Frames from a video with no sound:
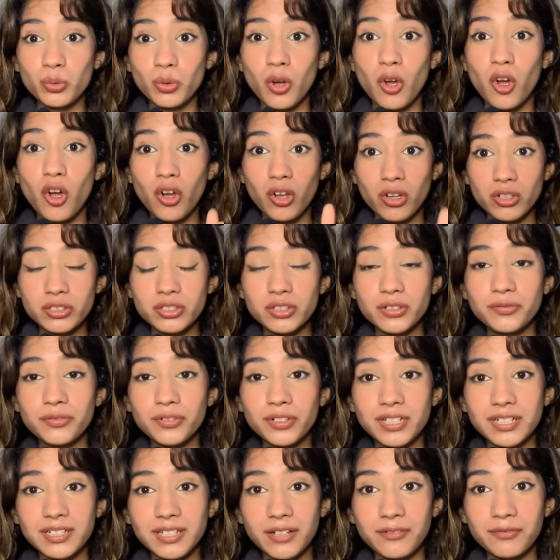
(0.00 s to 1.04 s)
also for
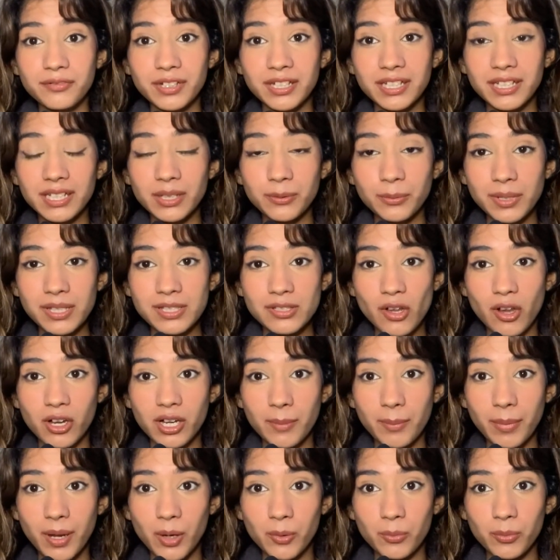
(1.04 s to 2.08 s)
the love reading, we talk
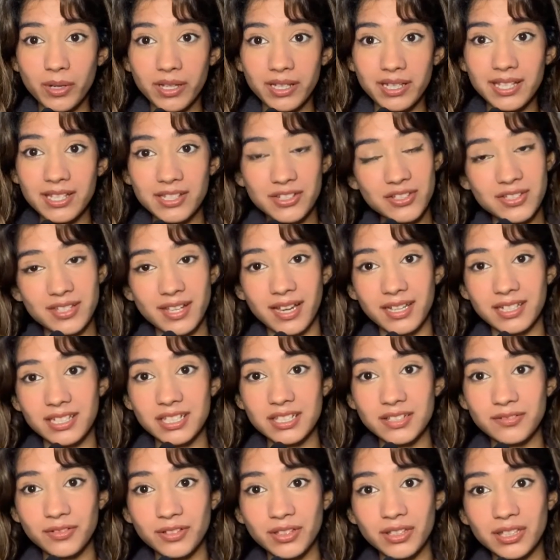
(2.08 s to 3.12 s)
about what each sign
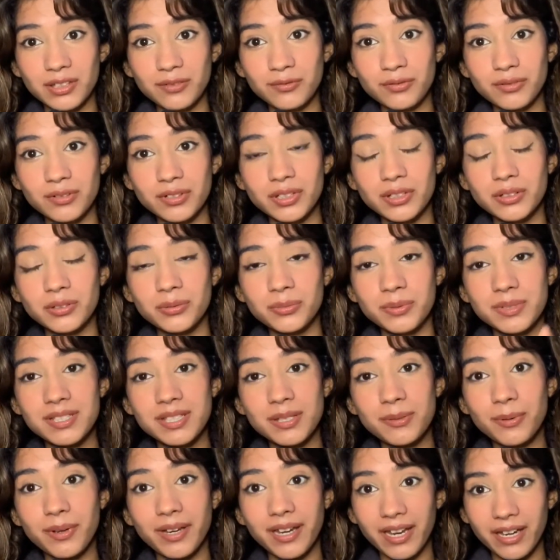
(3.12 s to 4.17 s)
is feeling for you. We
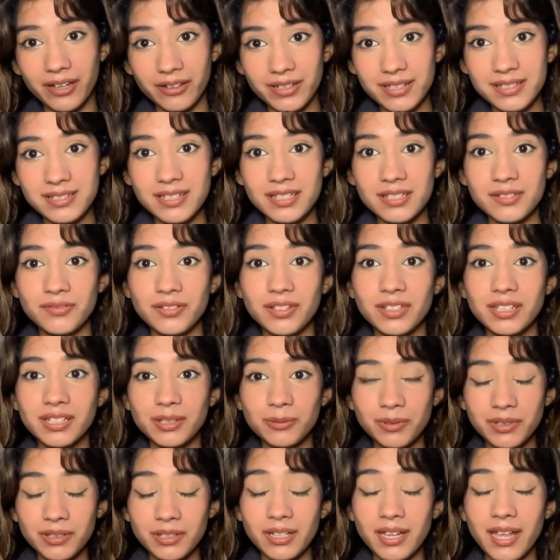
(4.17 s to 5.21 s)
see what Aries is
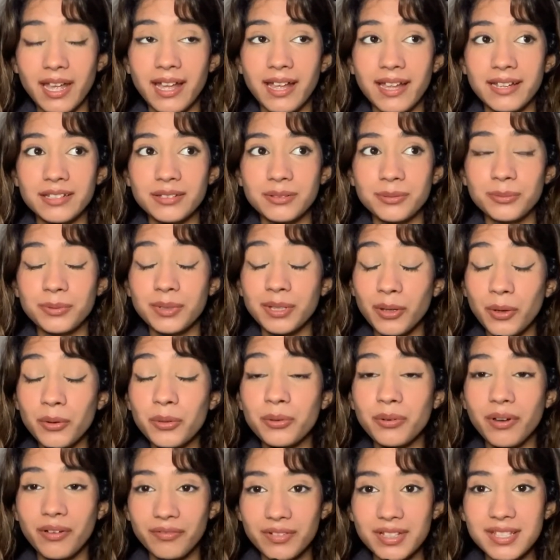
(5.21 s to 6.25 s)
feeling and we go
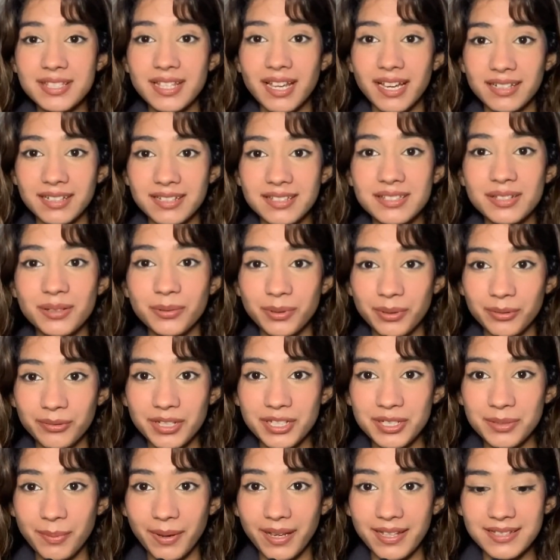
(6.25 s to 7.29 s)
through every sign until we
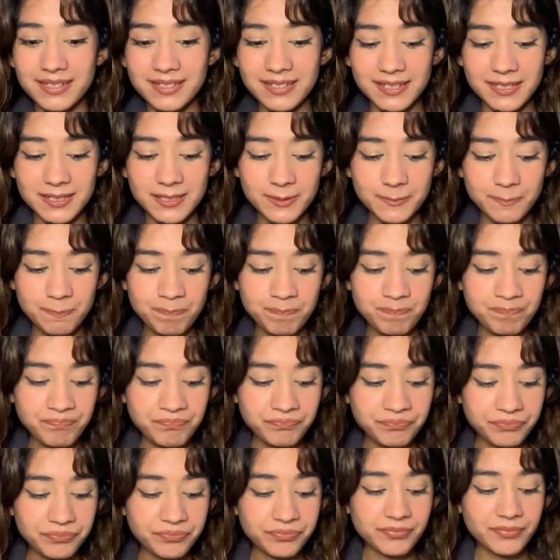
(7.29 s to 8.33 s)
reach Pisces.
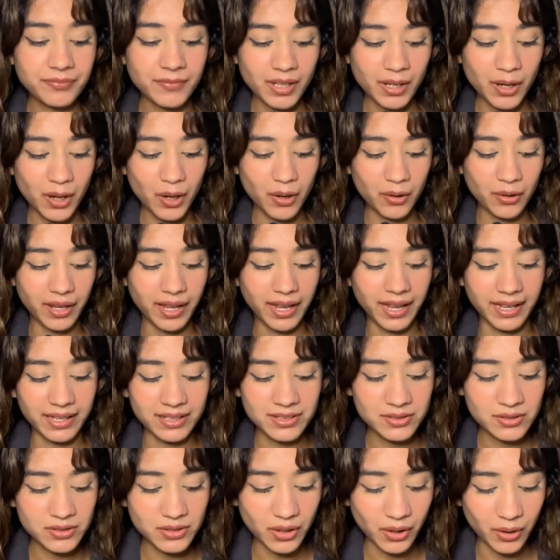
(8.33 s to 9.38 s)
Okay,
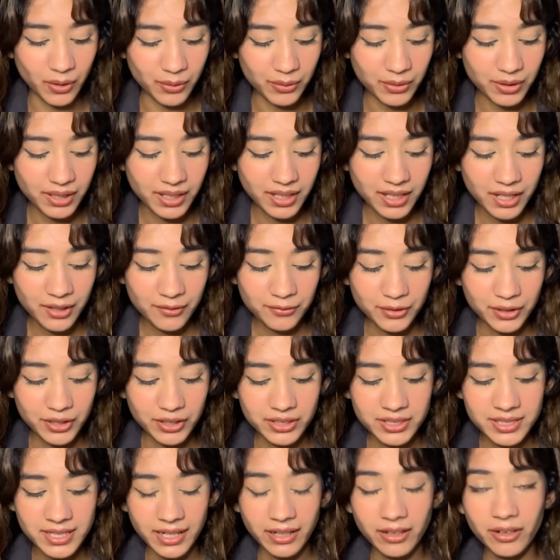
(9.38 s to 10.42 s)
so for
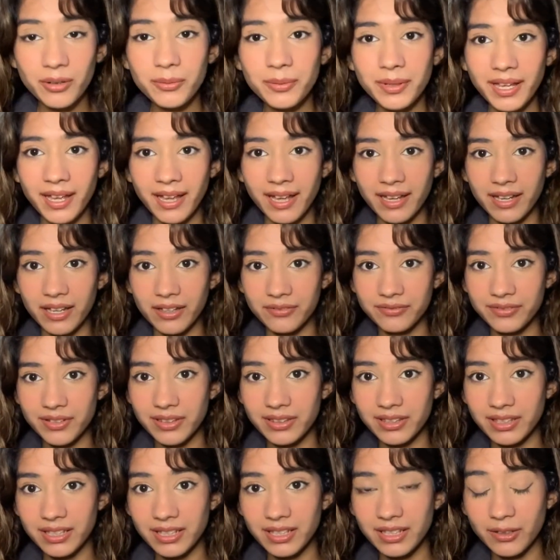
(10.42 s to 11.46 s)
your tarot, we have
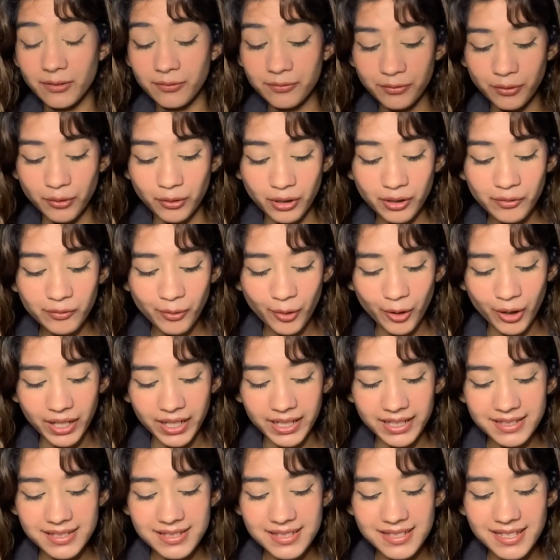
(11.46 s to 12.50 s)
the Four of
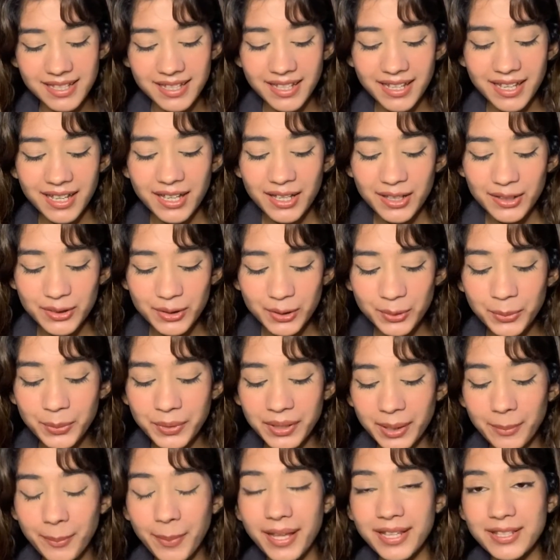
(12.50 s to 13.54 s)
Wands, the
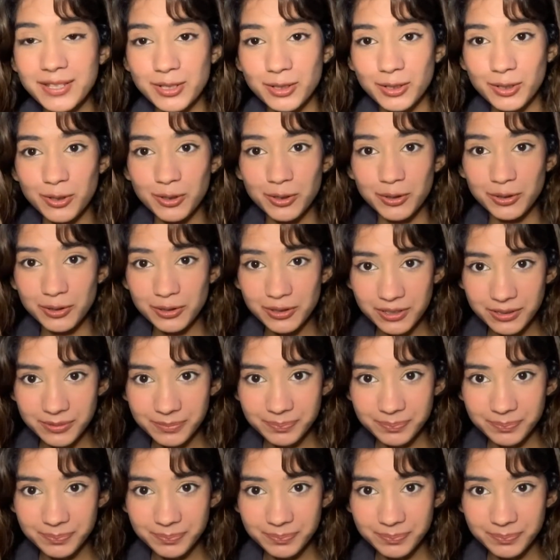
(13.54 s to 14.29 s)
Queen of Pentacles,